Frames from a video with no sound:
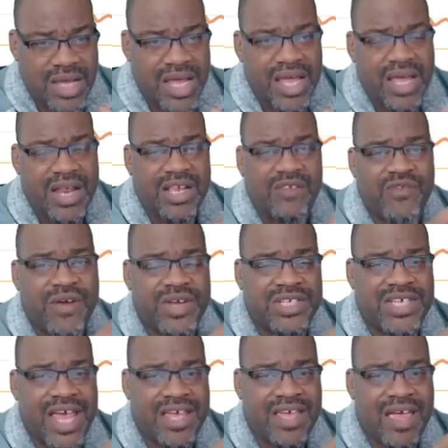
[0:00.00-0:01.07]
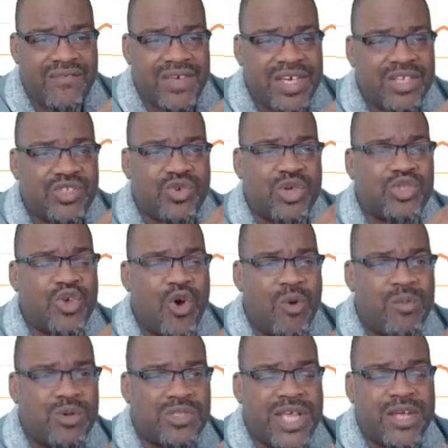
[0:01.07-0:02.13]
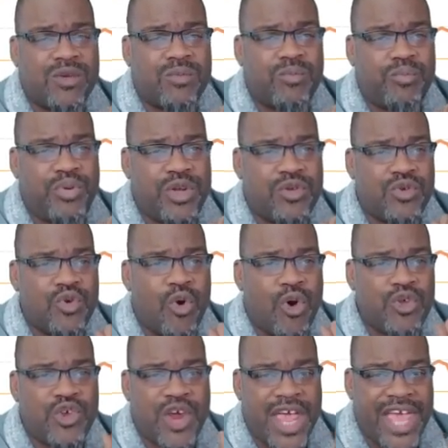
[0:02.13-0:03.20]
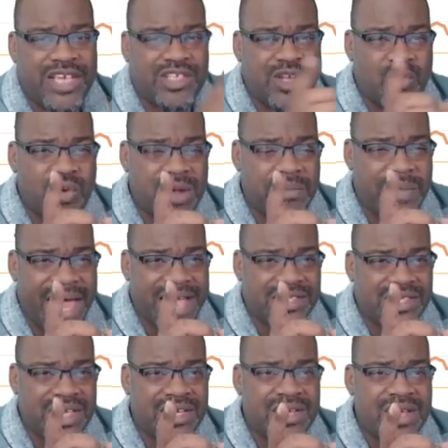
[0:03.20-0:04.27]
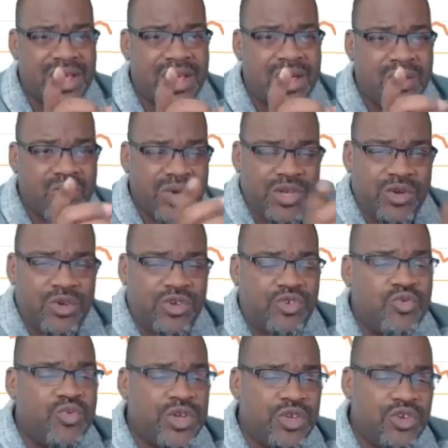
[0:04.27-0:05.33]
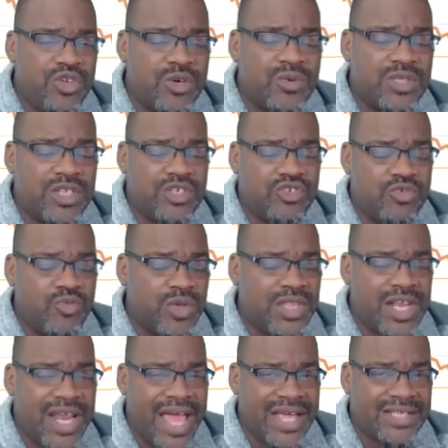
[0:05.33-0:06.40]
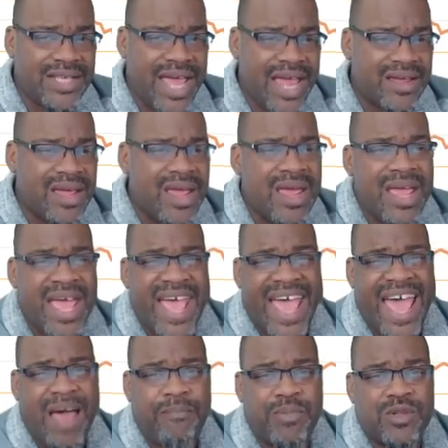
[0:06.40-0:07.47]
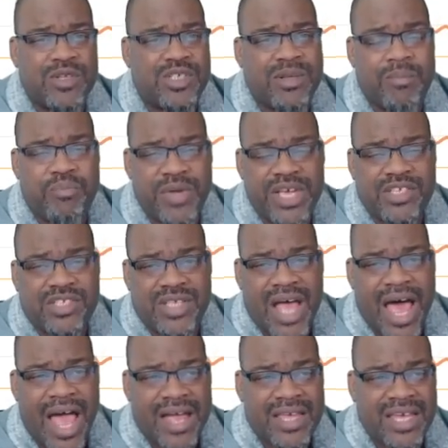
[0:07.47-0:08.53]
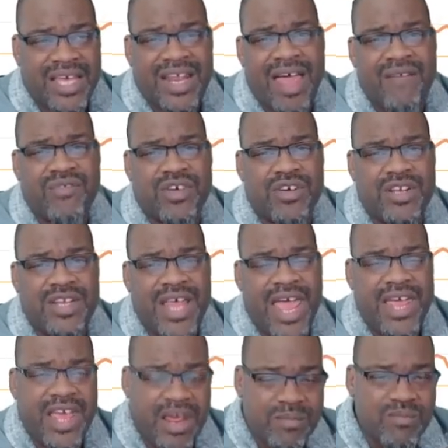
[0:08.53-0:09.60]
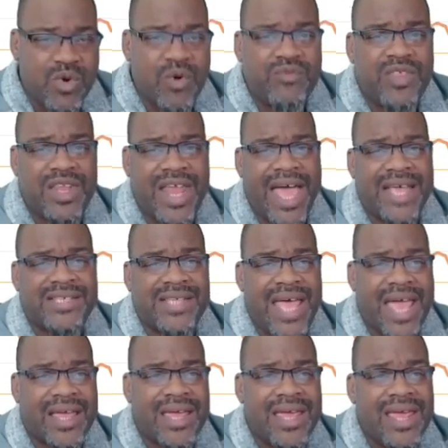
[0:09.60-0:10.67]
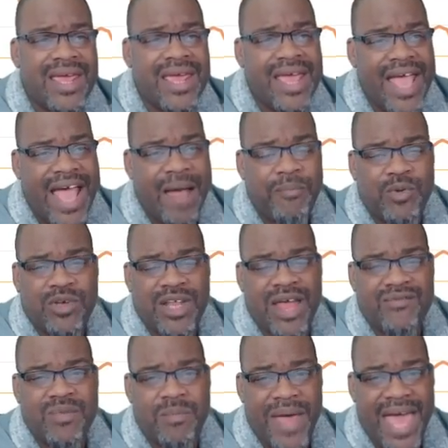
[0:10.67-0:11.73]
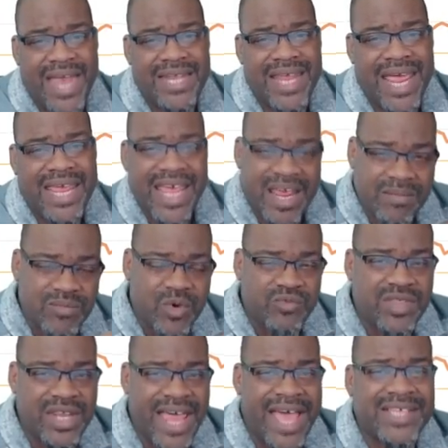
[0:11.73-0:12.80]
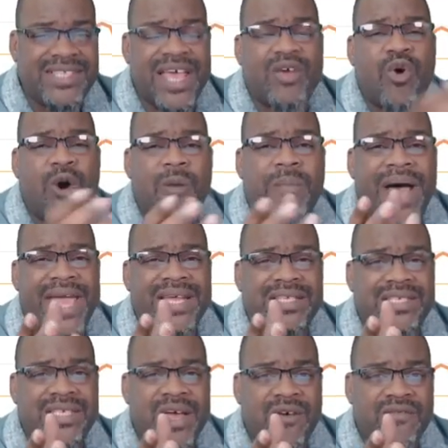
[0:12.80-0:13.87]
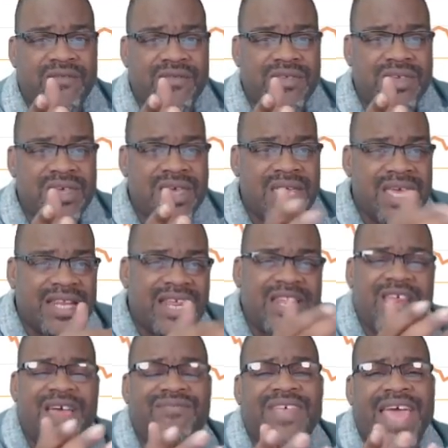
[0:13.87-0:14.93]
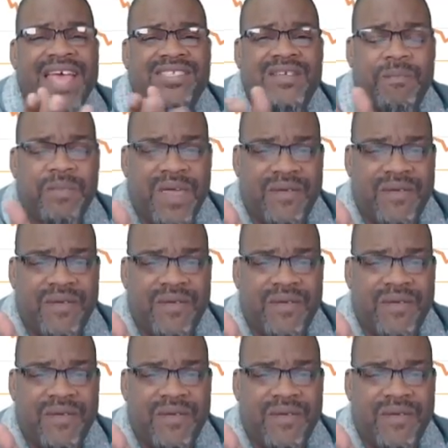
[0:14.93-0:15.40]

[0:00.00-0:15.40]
it is very tech heavy. So it's almost like putting all your eggs into one basket when you, when you deal with the, with the NASDAQ. Apple is a big stock. It can have a good day and move the NASDAQ. Apple could have a bad day and move the NASDAQ all by itself. Then you have the S and P